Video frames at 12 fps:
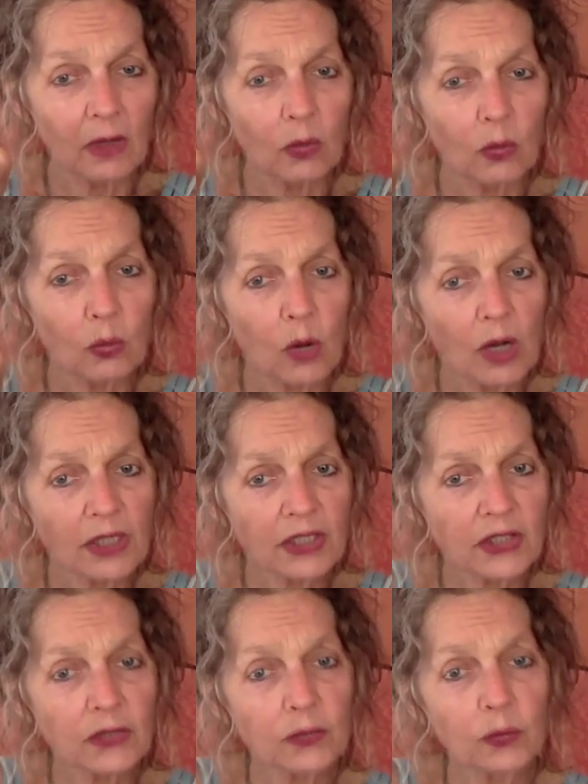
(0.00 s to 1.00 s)

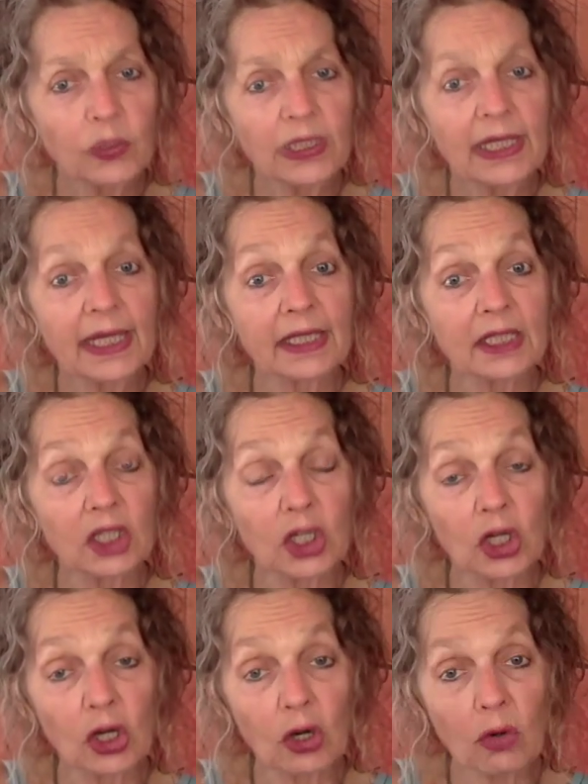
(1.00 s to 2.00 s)
Once we let
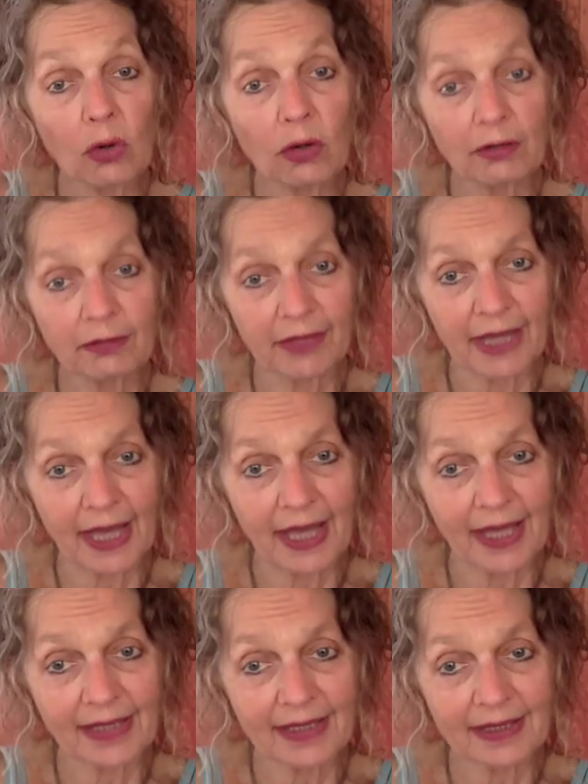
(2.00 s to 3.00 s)
go of
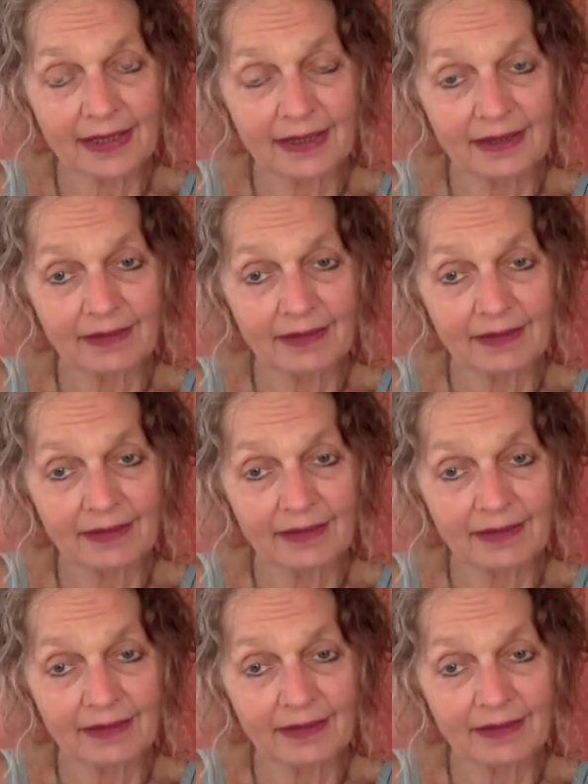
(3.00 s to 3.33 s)
that,